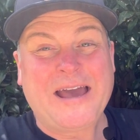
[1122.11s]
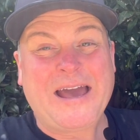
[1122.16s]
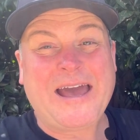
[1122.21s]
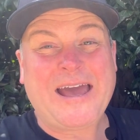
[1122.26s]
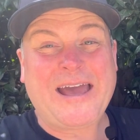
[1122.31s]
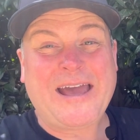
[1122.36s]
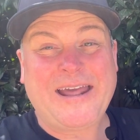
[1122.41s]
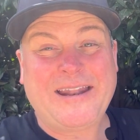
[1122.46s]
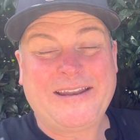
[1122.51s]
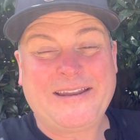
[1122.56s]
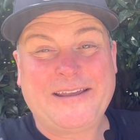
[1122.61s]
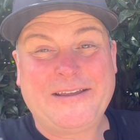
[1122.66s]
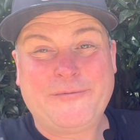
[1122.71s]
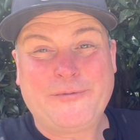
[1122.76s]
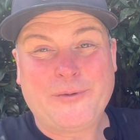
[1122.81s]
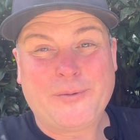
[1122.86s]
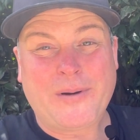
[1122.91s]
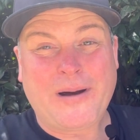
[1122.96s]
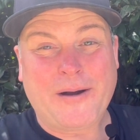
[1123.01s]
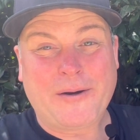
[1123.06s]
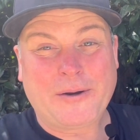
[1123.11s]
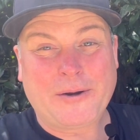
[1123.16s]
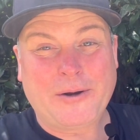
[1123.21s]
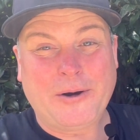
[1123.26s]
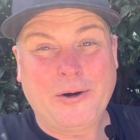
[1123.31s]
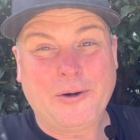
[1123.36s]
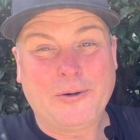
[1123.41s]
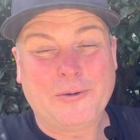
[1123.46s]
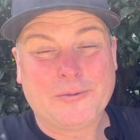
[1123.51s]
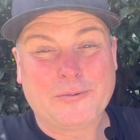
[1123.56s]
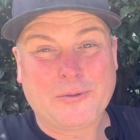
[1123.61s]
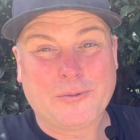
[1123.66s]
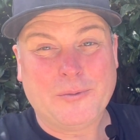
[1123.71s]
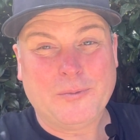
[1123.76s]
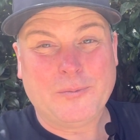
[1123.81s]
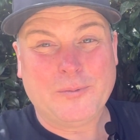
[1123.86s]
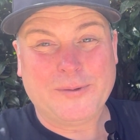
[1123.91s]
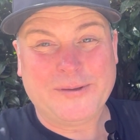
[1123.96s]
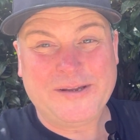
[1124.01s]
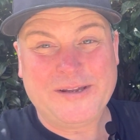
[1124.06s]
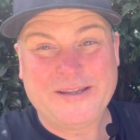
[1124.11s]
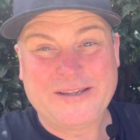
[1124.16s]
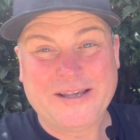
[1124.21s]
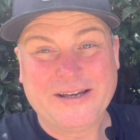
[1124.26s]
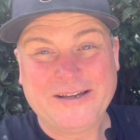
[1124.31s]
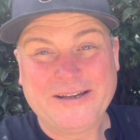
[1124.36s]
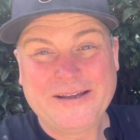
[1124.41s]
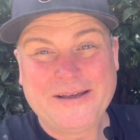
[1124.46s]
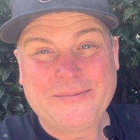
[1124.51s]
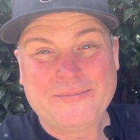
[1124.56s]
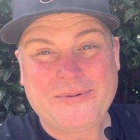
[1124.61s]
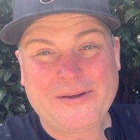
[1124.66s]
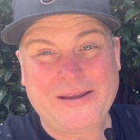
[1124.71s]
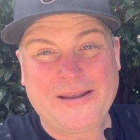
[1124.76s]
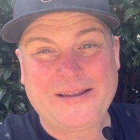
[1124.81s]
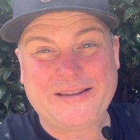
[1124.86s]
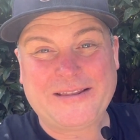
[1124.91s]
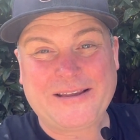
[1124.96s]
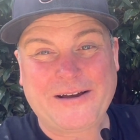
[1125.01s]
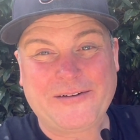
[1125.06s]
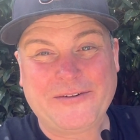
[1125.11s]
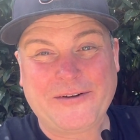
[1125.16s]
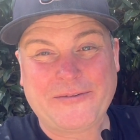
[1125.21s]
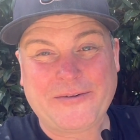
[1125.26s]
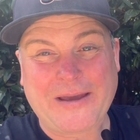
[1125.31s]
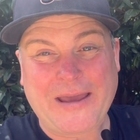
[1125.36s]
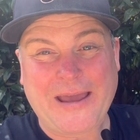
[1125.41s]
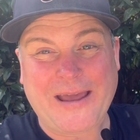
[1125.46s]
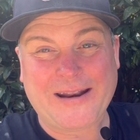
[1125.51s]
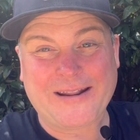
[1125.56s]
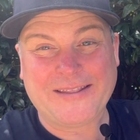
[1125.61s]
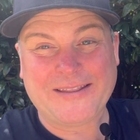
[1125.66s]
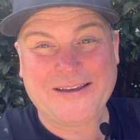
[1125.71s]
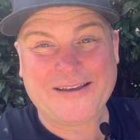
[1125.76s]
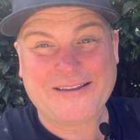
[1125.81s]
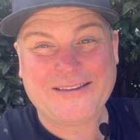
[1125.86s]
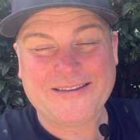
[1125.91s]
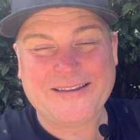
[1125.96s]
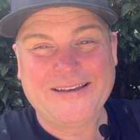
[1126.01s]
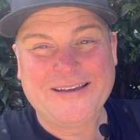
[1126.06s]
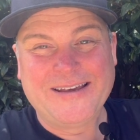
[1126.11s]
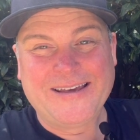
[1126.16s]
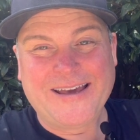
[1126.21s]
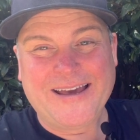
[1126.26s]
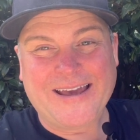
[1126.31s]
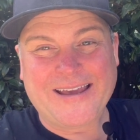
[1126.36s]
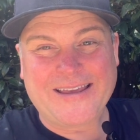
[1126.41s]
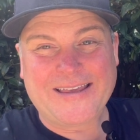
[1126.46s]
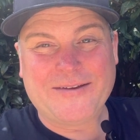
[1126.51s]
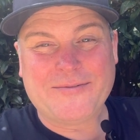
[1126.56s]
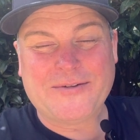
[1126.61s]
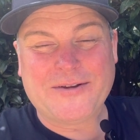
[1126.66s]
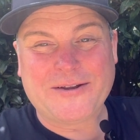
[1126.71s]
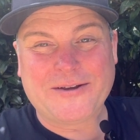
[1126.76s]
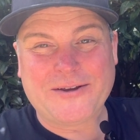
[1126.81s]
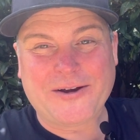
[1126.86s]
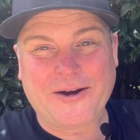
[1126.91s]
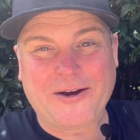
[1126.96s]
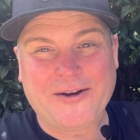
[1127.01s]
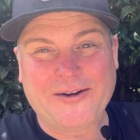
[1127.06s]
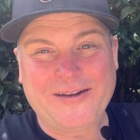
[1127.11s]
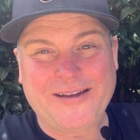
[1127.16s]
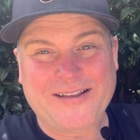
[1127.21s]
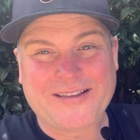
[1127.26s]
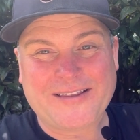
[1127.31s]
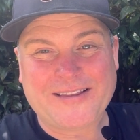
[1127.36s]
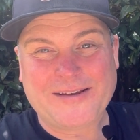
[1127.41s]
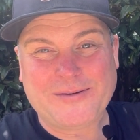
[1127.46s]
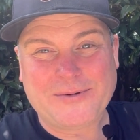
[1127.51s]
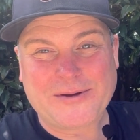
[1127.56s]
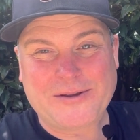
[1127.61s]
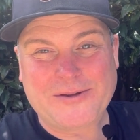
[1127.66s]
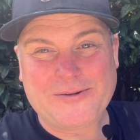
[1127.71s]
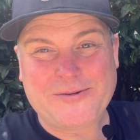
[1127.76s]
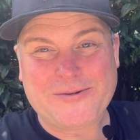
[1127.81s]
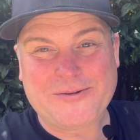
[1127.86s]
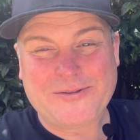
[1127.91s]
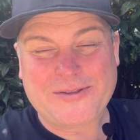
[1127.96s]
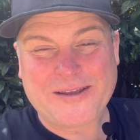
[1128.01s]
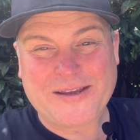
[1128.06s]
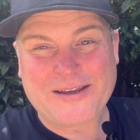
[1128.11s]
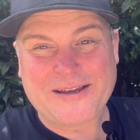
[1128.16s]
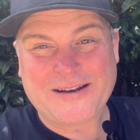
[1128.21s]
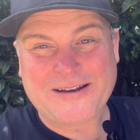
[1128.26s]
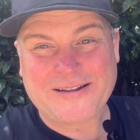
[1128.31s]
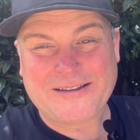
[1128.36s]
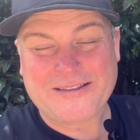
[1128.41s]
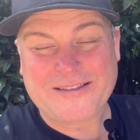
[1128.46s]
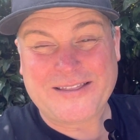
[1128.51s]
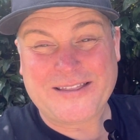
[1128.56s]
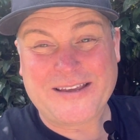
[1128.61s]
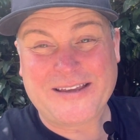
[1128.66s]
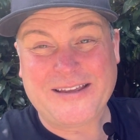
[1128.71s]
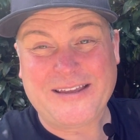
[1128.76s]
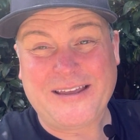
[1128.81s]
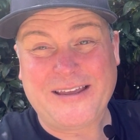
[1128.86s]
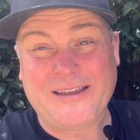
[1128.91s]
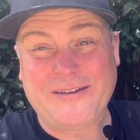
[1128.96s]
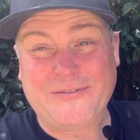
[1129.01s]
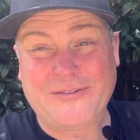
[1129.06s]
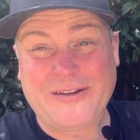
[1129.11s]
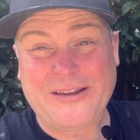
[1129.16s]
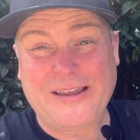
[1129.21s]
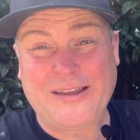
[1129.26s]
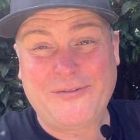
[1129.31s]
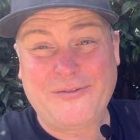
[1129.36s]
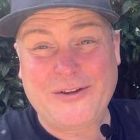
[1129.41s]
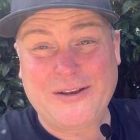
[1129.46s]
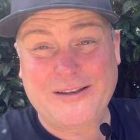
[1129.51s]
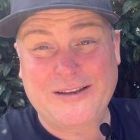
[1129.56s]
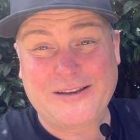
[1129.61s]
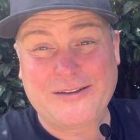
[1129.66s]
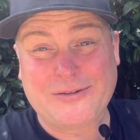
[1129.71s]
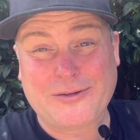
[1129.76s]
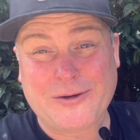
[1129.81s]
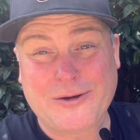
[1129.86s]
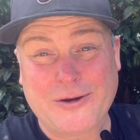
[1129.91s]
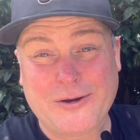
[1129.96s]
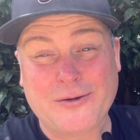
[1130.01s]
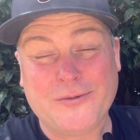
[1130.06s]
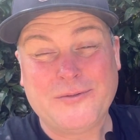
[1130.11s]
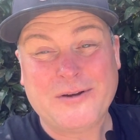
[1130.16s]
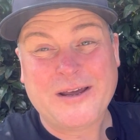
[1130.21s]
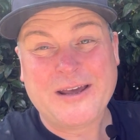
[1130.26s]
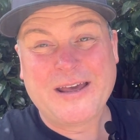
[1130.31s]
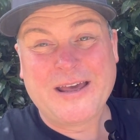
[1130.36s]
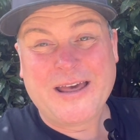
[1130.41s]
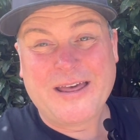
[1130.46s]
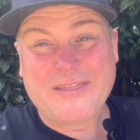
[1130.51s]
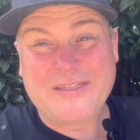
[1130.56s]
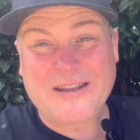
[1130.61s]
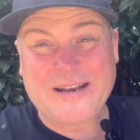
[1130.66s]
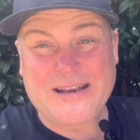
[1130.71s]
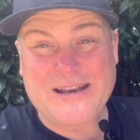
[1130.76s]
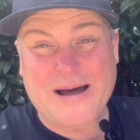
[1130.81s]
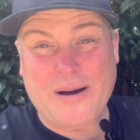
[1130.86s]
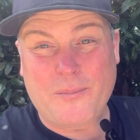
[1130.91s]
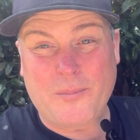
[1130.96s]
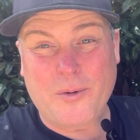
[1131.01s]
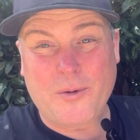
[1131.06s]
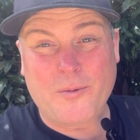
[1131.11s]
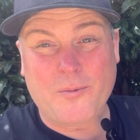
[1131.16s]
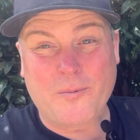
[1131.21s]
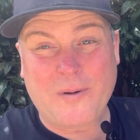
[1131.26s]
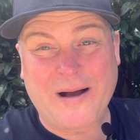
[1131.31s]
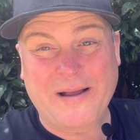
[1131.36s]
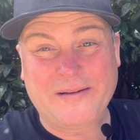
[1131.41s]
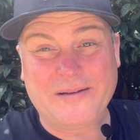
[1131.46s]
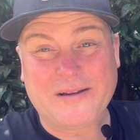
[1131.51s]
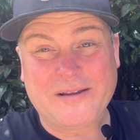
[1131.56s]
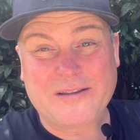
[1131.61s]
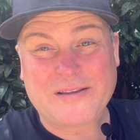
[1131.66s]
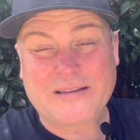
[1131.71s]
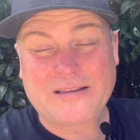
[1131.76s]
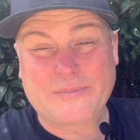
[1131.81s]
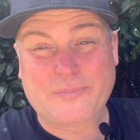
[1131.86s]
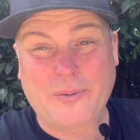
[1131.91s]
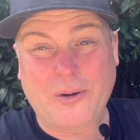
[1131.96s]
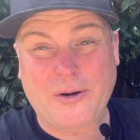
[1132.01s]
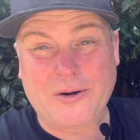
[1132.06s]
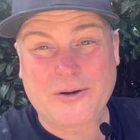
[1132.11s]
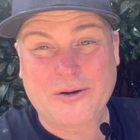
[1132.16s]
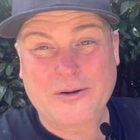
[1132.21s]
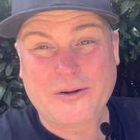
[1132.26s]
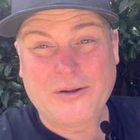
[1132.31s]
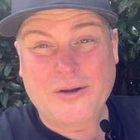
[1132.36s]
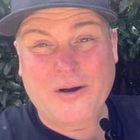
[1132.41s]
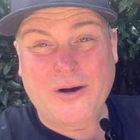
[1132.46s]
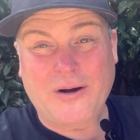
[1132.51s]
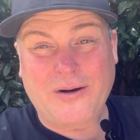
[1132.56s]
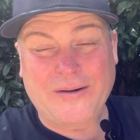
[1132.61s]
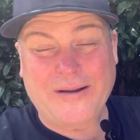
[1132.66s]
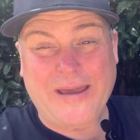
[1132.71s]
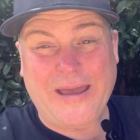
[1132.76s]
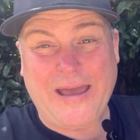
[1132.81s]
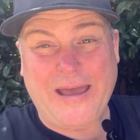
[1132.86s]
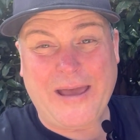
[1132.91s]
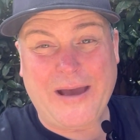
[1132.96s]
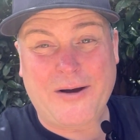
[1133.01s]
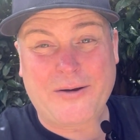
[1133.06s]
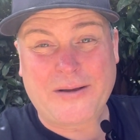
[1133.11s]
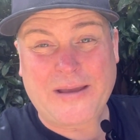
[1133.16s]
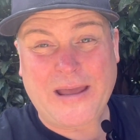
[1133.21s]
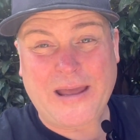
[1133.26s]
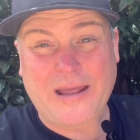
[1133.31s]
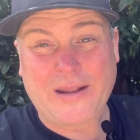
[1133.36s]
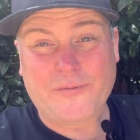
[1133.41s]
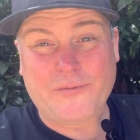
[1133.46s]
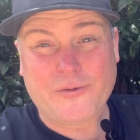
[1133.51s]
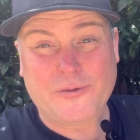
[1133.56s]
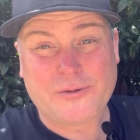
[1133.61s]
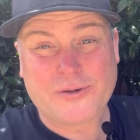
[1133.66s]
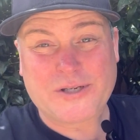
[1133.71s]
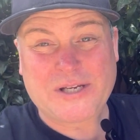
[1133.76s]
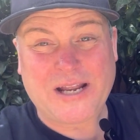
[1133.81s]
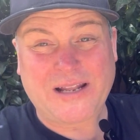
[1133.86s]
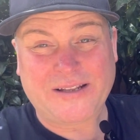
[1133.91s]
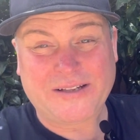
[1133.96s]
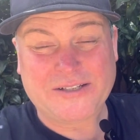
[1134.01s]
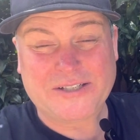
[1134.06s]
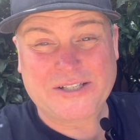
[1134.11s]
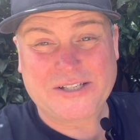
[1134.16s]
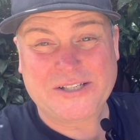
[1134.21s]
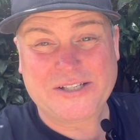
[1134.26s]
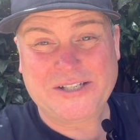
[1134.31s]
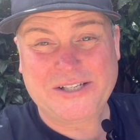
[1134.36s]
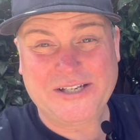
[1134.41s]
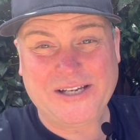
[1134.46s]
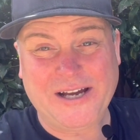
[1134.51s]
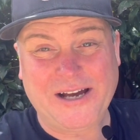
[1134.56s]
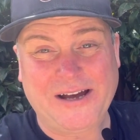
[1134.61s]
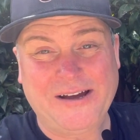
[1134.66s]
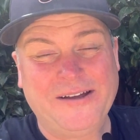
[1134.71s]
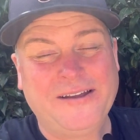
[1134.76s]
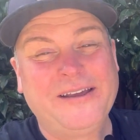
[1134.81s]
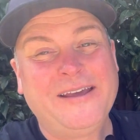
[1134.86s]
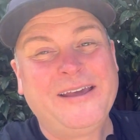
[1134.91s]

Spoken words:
And if you are at Coles or Woolies, pick yourself up a can of this and give it a go and see what you think and think if it deserved the number 1 spot on our canned food challenge this year.